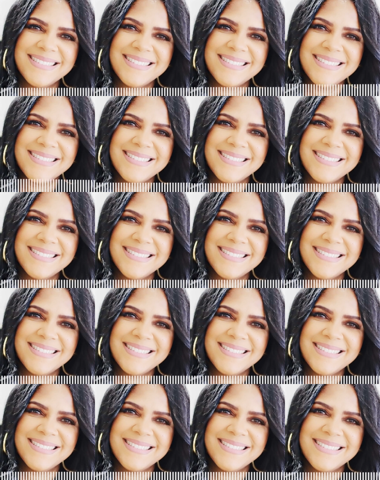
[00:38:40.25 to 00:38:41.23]
I
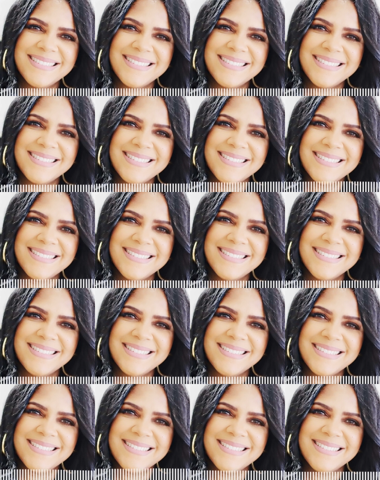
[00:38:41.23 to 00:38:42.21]

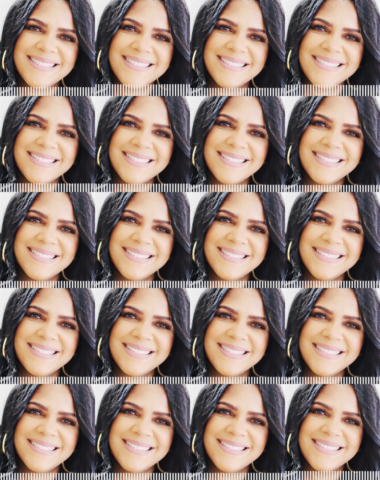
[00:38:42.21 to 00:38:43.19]
with money,
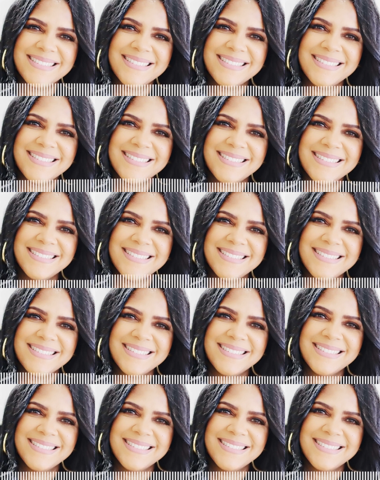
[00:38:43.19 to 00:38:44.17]
so it's
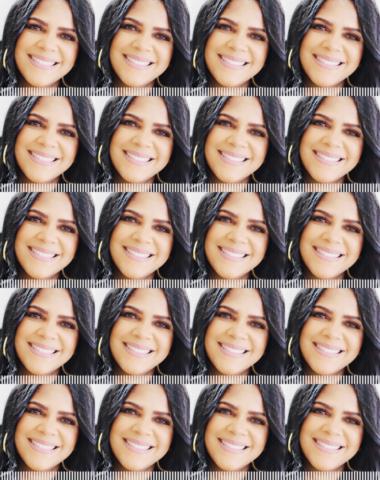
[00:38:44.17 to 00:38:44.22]
fair.